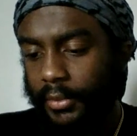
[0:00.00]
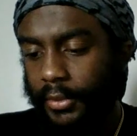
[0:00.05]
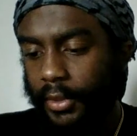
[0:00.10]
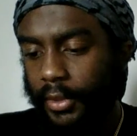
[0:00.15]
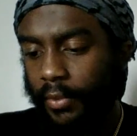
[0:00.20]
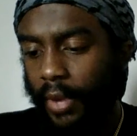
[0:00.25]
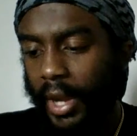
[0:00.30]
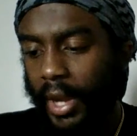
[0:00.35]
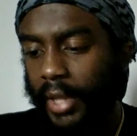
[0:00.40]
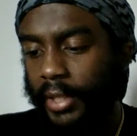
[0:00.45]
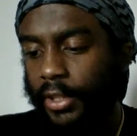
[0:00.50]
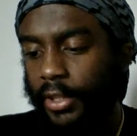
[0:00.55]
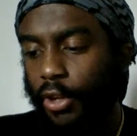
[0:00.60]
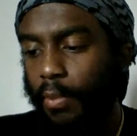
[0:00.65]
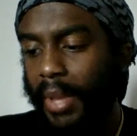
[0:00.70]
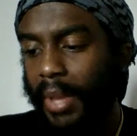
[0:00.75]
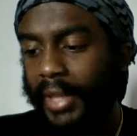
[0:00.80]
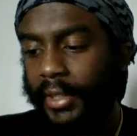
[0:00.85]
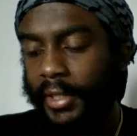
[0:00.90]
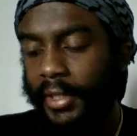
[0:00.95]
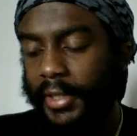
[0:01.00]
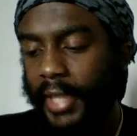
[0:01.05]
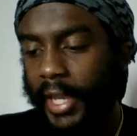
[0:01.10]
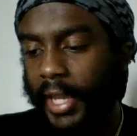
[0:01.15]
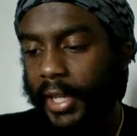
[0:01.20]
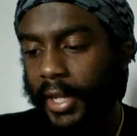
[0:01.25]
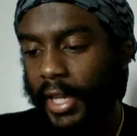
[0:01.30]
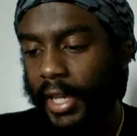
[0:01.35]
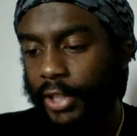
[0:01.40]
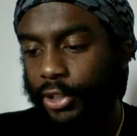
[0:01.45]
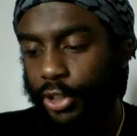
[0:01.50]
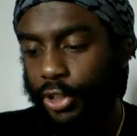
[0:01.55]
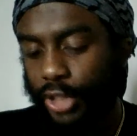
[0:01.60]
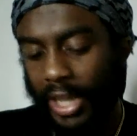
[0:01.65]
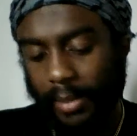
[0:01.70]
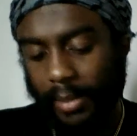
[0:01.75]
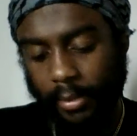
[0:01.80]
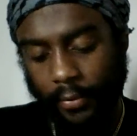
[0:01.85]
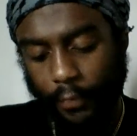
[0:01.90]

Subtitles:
Right, let's go back to 2nd Ezra chapter